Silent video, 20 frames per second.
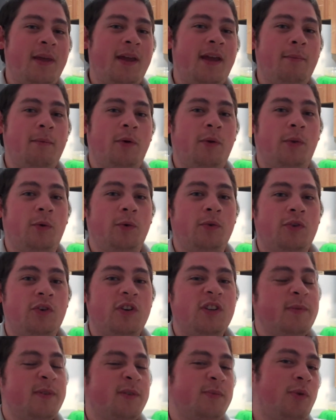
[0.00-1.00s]
thinking about those
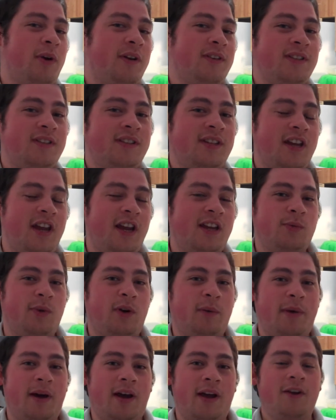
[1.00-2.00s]
Christmas presents that you guys
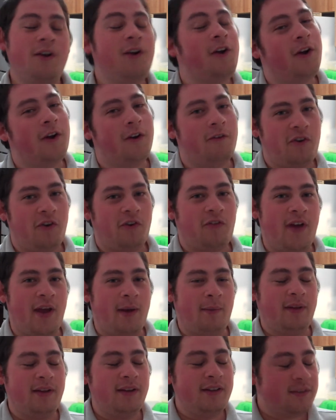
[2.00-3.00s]
want to buy for your
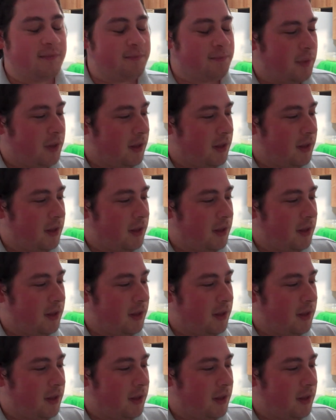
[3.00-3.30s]
families.